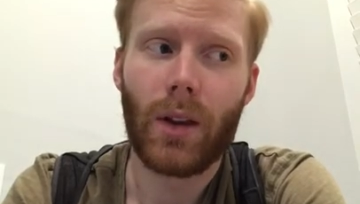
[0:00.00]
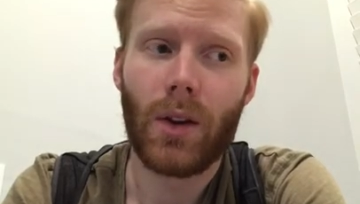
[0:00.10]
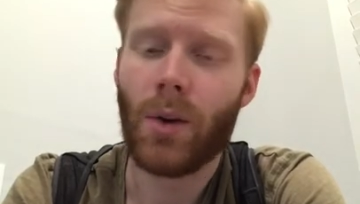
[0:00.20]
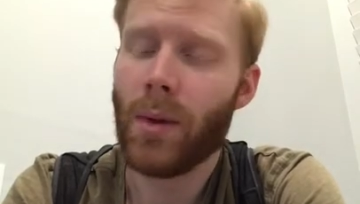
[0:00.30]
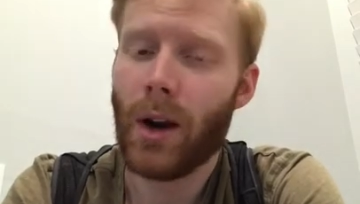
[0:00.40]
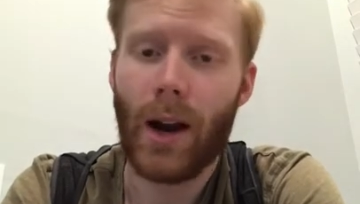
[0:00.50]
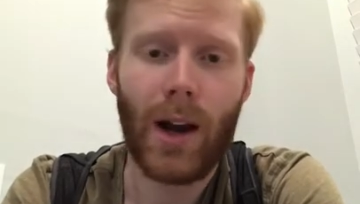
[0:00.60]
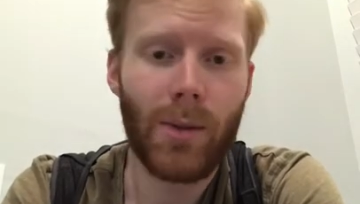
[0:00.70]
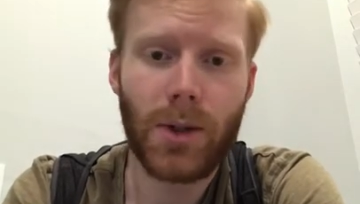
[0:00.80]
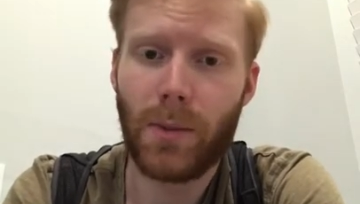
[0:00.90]
no matter
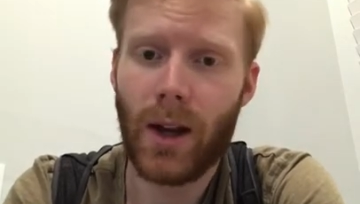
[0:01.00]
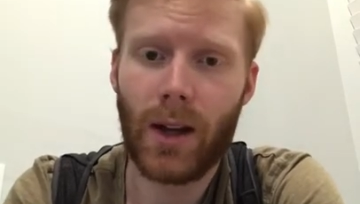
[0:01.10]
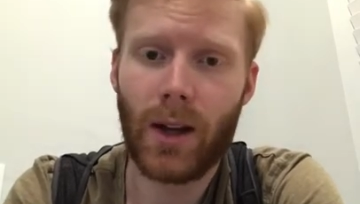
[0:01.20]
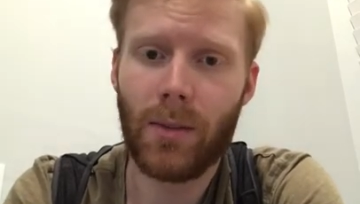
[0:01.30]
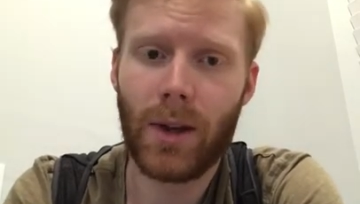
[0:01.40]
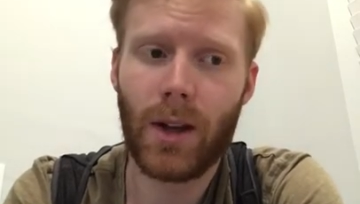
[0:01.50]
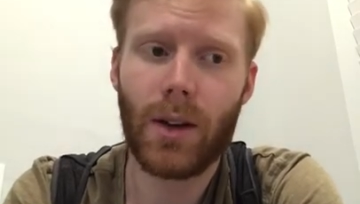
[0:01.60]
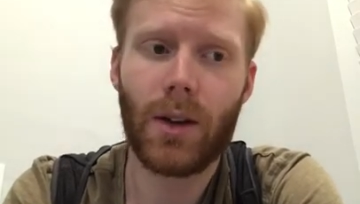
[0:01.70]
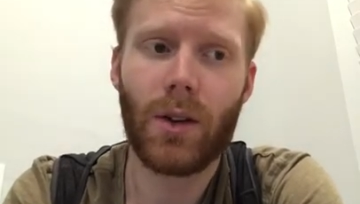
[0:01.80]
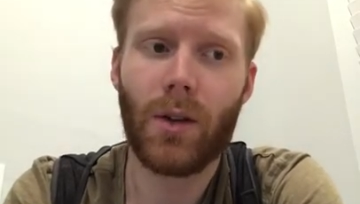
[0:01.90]
how much pain I'm
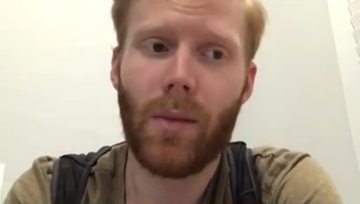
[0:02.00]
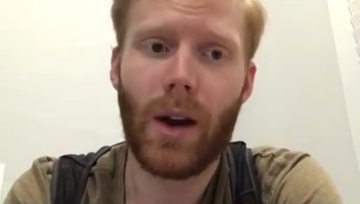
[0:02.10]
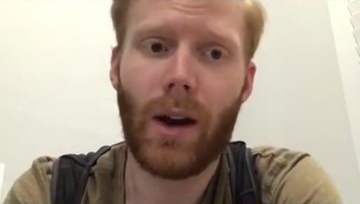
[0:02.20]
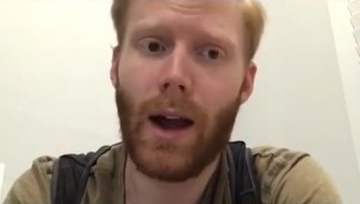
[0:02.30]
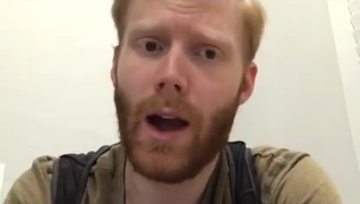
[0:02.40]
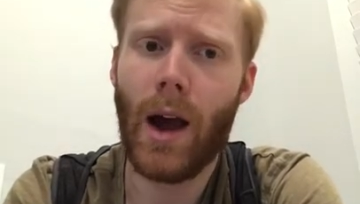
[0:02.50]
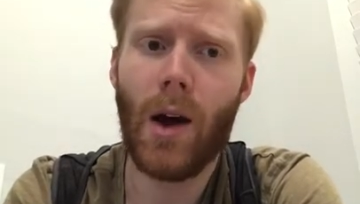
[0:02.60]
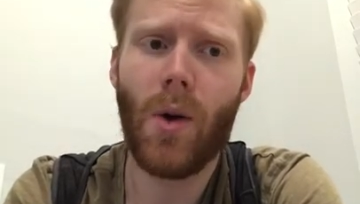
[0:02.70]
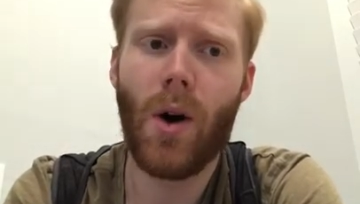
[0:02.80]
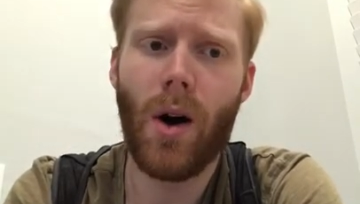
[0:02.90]
in, no matter
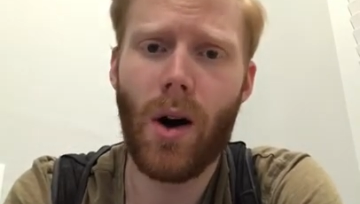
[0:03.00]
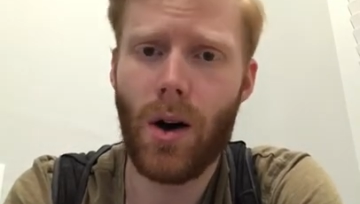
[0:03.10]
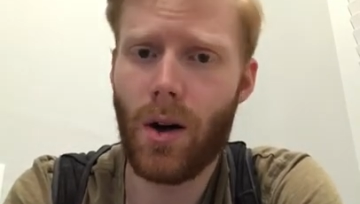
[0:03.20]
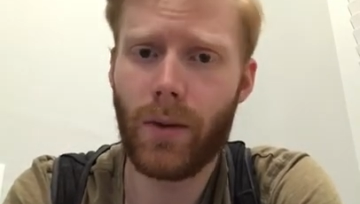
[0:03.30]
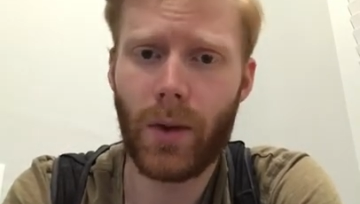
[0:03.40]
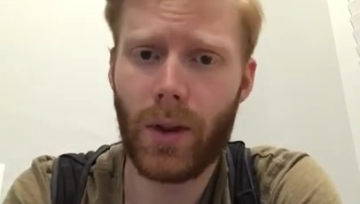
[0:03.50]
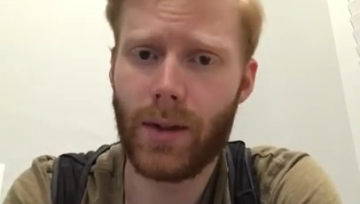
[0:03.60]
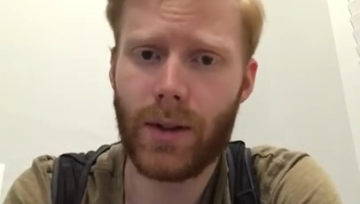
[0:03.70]
how awful this